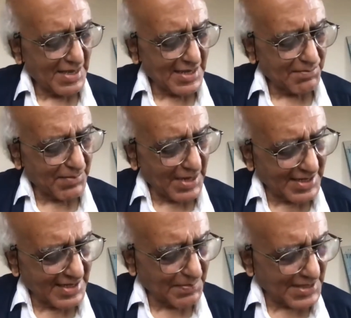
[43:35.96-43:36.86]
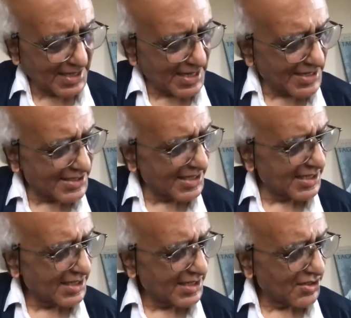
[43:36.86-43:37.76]
by
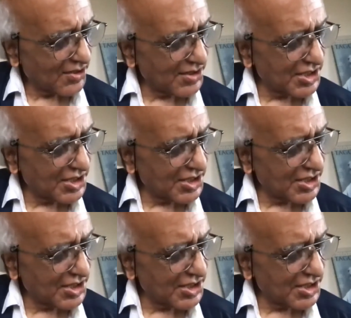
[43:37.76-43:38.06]
capitalizing on